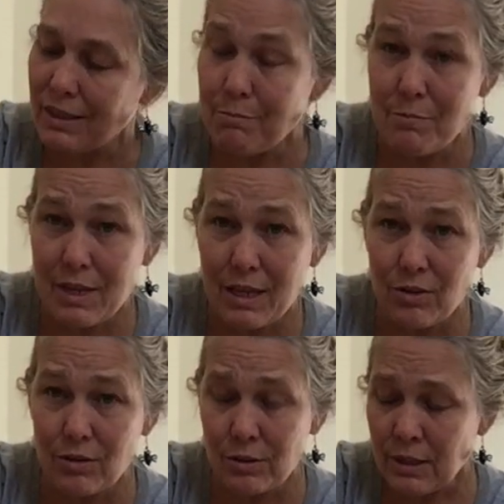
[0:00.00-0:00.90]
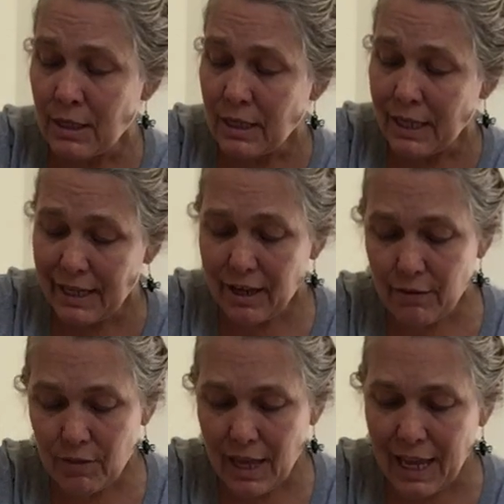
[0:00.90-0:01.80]
in the middle
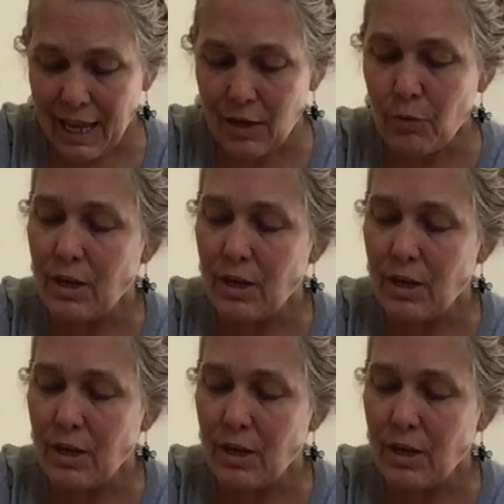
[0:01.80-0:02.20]
of the hand.